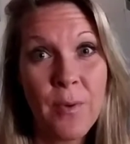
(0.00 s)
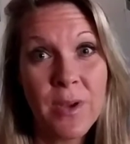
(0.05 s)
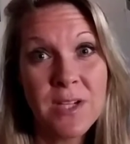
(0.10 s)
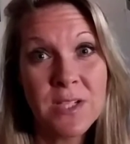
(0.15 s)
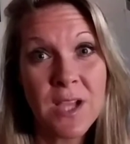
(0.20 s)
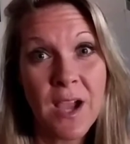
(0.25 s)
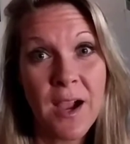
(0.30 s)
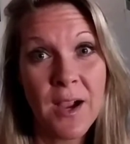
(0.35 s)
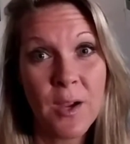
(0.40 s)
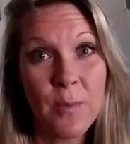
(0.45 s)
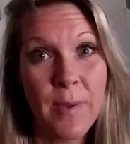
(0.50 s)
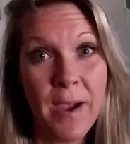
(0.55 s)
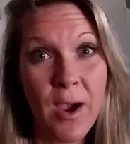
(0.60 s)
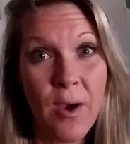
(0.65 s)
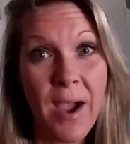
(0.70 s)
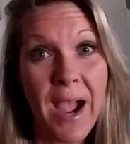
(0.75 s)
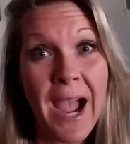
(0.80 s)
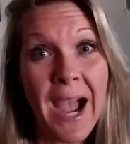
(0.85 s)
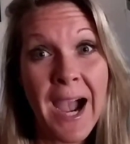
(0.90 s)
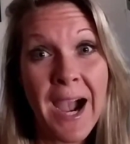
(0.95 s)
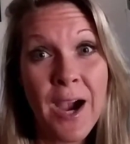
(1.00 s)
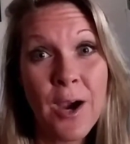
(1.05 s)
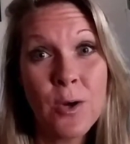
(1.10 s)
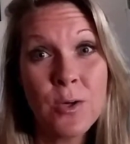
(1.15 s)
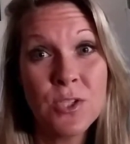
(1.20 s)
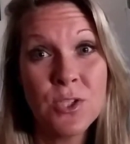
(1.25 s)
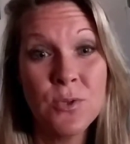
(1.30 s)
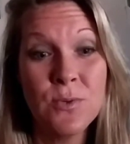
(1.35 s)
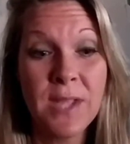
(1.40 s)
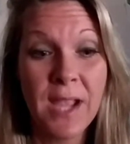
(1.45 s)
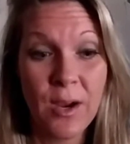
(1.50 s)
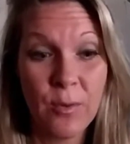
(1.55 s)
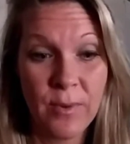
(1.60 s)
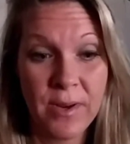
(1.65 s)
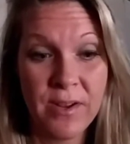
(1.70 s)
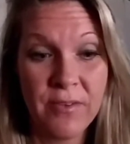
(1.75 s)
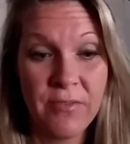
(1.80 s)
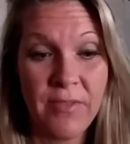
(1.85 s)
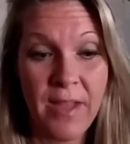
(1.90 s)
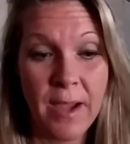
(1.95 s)
to talk about how to get
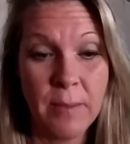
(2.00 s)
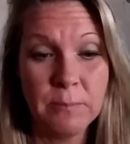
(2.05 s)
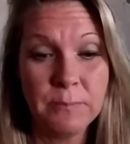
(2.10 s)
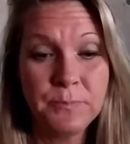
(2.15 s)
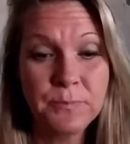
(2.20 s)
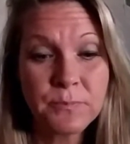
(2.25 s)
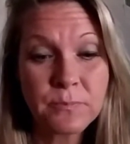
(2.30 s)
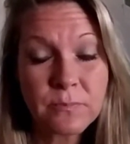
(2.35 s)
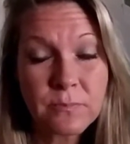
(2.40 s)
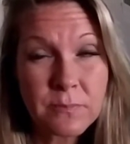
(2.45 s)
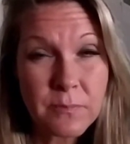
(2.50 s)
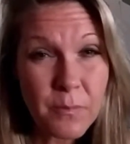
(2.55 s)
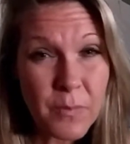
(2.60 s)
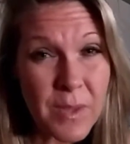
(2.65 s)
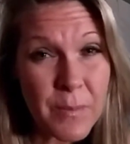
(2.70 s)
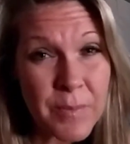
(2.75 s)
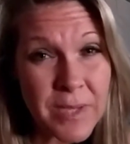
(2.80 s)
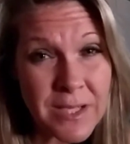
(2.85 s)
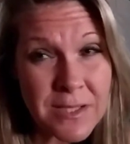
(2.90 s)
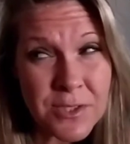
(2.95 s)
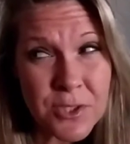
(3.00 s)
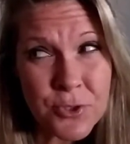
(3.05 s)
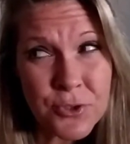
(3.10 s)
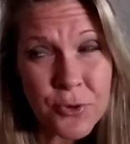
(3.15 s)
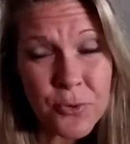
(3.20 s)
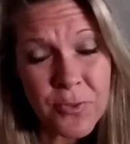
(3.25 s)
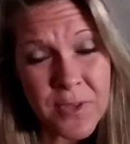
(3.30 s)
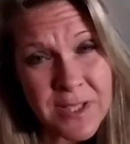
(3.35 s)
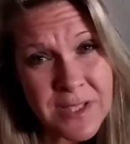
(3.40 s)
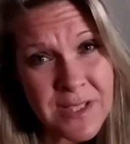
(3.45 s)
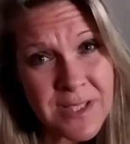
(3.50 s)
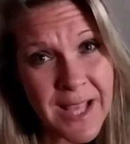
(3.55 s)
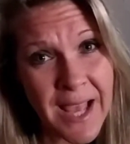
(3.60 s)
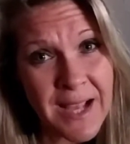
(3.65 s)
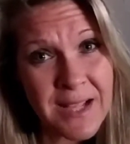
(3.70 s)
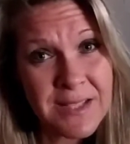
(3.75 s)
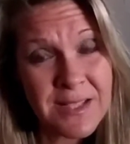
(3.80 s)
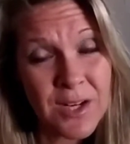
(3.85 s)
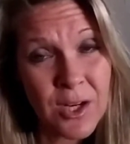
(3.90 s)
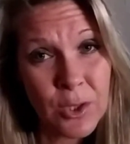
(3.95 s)
rid of them. Because the truth is that
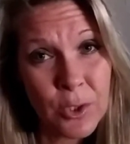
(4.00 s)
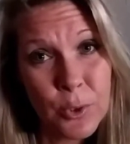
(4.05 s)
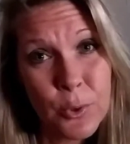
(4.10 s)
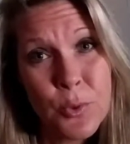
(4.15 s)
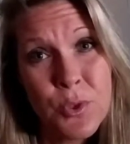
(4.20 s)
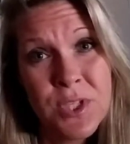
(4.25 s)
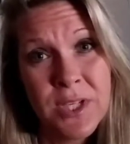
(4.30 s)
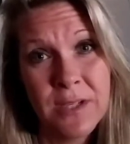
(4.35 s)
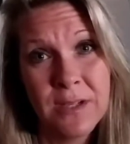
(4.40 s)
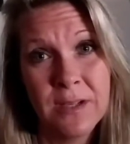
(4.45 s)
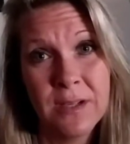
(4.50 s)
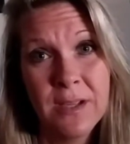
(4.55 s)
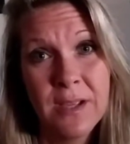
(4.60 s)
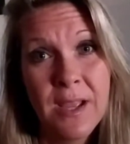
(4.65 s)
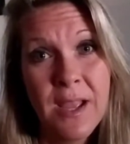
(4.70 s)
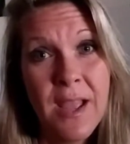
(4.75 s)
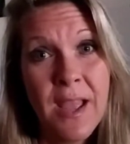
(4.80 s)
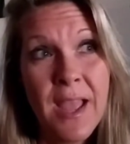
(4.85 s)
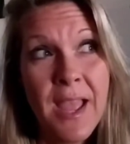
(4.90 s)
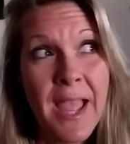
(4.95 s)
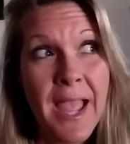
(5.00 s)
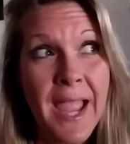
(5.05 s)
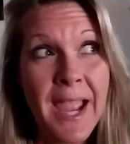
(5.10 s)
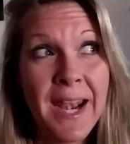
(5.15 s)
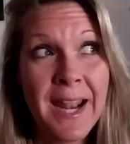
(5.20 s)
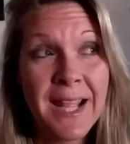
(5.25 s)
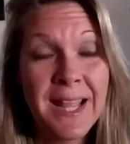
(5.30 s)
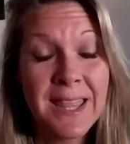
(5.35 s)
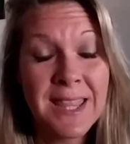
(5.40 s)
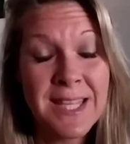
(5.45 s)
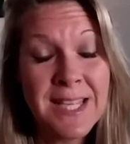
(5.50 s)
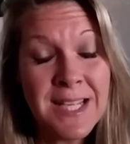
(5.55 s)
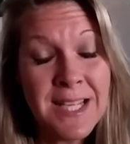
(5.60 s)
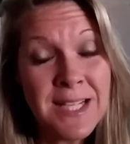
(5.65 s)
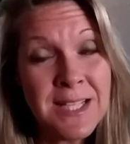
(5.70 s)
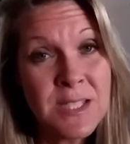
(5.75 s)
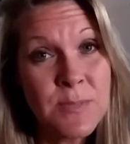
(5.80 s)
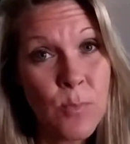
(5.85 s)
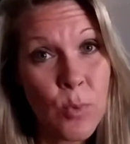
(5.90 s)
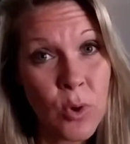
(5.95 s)
it's an illusion. And I think
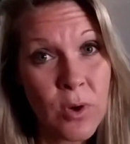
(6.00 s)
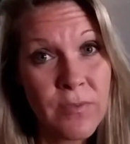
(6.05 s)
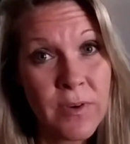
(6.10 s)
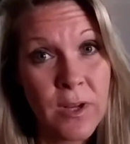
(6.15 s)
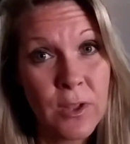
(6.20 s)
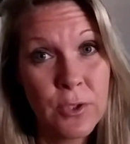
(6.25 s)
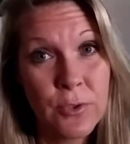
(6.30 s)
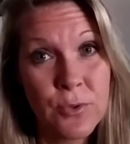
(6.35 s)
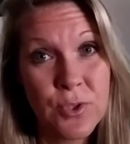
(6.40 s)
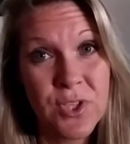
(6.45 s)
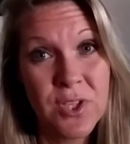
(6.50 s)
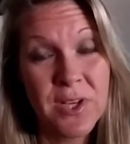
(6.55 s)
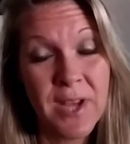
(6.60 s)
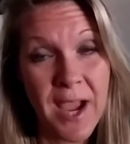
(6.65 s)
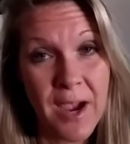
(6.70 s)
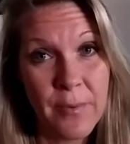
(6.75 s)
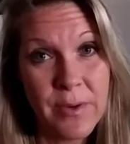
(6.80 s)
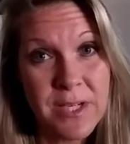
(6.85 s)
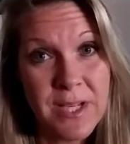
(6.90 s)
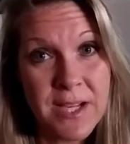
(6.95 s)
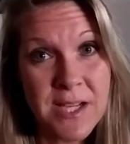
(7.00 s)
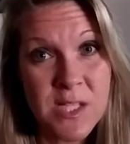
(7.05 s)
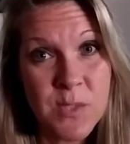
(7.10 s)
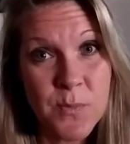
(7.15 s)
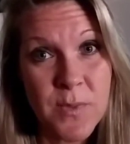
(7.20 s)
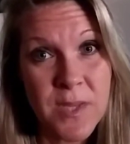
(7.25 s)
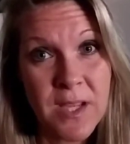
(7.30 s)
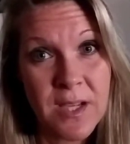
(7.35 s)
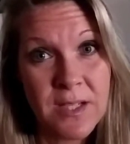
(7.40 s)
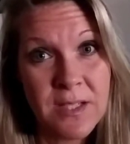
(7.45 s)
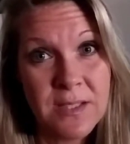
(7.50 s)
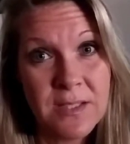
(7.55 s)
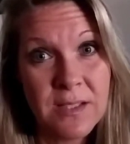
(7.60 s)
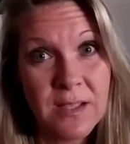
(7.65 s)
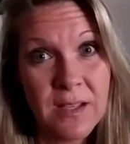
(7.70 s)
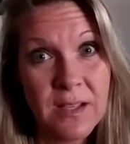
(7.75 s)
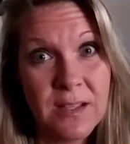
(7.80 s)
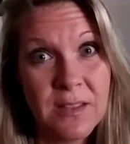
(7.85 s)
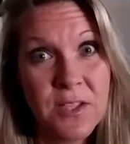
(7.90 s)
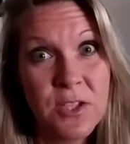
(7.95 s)
it's more of an illusion nowadays because
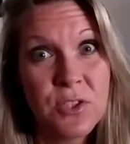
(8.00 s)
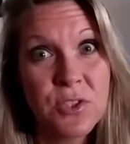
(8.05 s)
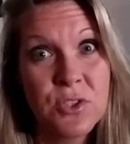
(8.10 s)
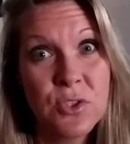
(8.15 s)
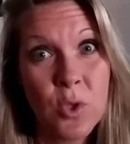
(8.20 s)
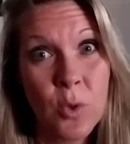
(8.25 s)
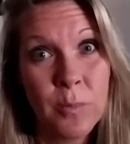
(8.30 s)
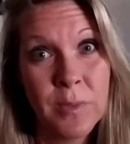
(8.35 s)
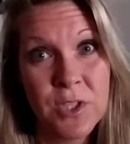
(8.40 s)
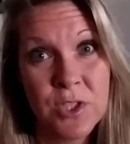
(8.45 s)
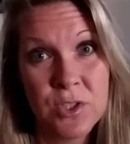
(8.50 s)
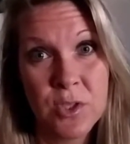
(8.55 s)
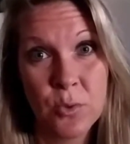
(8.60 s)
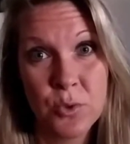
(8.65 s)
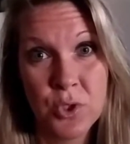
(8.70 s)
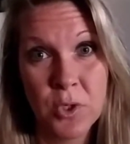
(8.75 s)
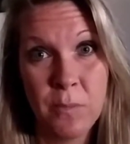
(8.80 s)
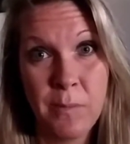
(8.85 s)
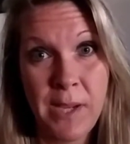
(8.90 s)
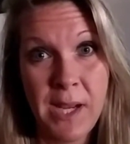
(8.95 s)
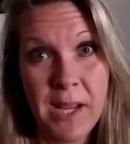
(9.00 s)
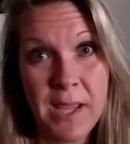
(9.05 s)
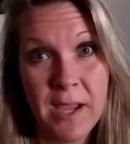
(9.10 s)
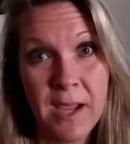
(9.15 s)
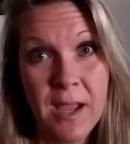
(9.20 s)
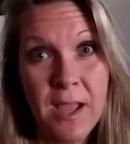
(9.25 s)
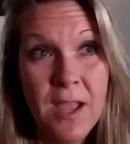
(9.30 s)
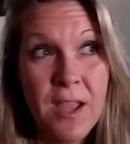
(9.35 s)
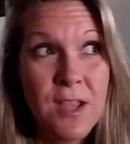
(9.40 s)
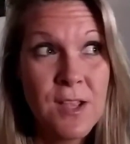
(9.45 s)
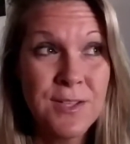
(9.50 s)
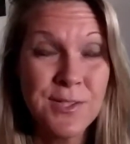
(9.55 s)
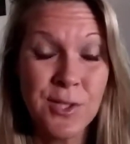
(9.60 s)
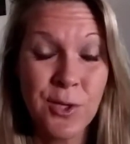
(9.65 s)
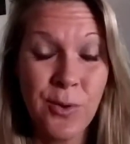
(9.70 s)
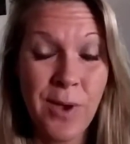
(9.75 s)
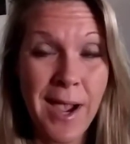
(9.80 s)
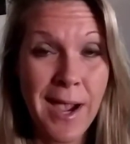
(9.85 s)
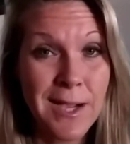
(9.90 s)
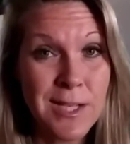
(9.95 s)
there's so much social media.
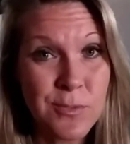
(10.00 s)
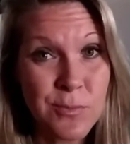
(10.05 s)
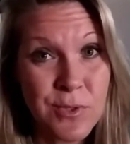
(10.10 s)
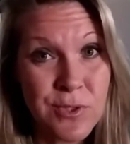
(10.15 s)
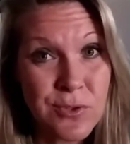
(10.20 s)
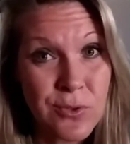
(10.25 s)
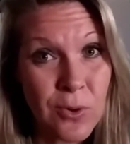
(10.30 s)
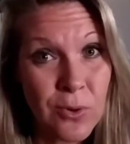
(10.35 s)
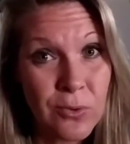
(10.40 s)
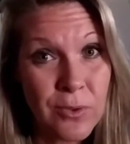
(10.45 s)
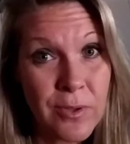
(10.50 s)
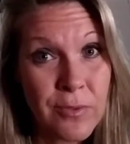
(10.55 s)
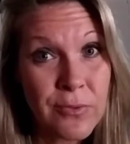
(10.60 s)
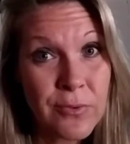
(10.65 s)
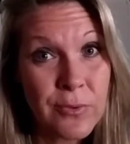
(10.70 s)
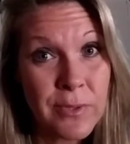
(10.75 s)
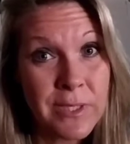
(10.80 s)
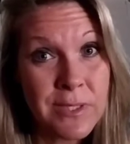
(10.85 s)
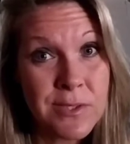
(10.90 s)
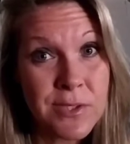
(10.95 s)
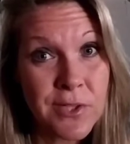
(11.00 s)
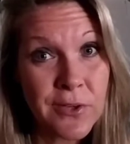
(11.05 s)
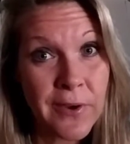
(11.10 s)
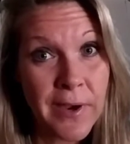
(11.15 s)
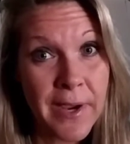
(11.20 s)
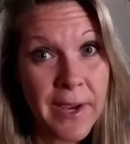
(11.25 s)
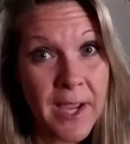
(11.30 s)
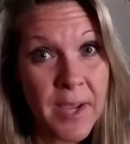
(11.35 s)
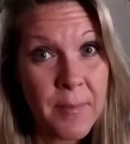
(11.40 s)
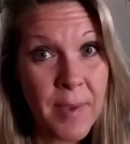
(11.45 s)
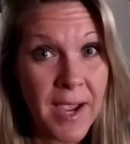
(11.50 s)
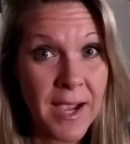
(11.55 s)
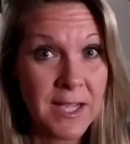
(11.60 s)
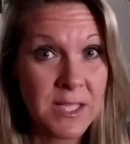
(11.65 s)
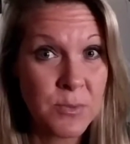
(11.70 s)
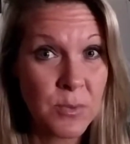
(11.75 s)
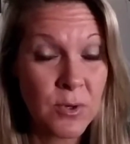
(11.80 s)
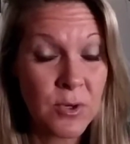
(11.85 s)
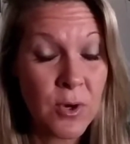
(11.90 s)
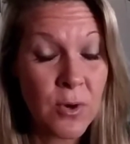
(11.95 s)
So as we're scrolling through Instagram,
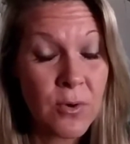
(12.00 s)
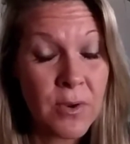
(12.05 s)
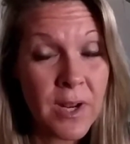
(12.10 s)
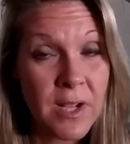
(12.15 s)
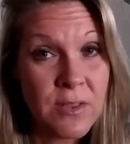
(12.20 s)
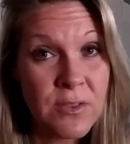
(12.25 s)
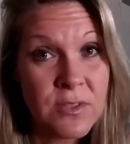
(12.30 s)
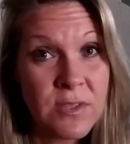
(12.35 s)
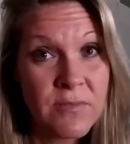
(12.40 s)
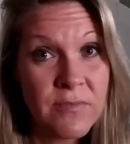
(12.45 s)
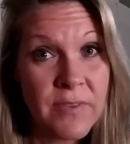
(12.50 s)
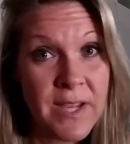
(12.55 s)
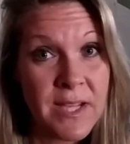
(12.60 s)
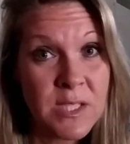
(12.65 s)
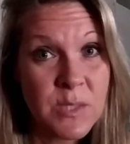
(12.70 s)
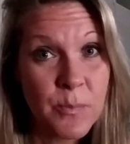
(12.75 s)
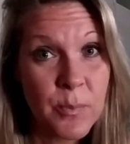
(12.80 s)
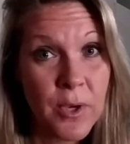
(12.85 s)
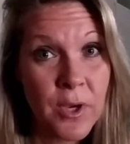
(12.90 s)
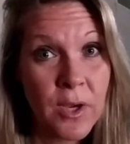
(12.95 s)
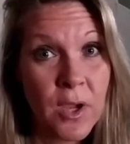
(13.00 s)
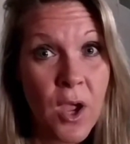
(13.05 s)
as we're going on Facebook,